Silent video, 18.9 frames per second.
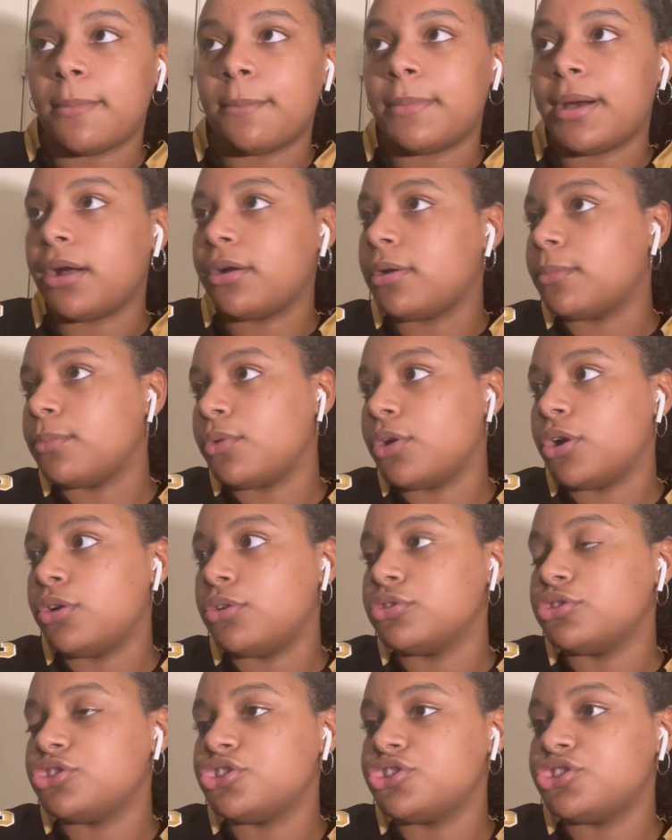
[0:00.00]
Malcolm
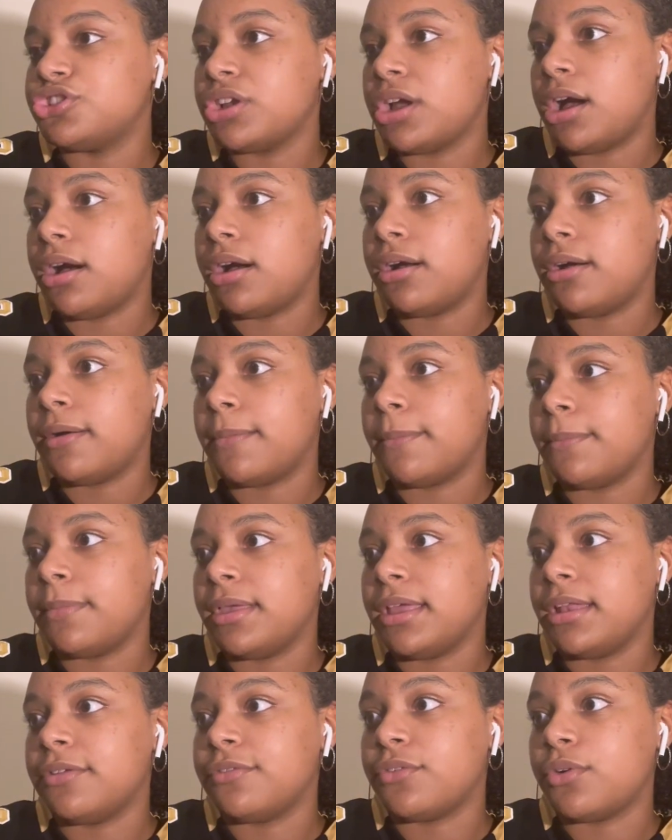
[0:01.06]
Roach, and
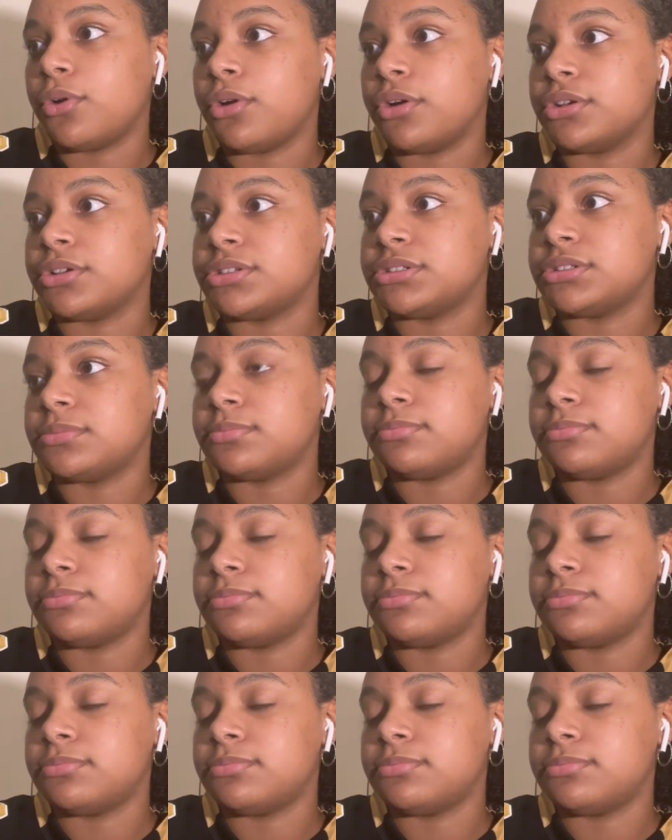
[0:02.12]
of course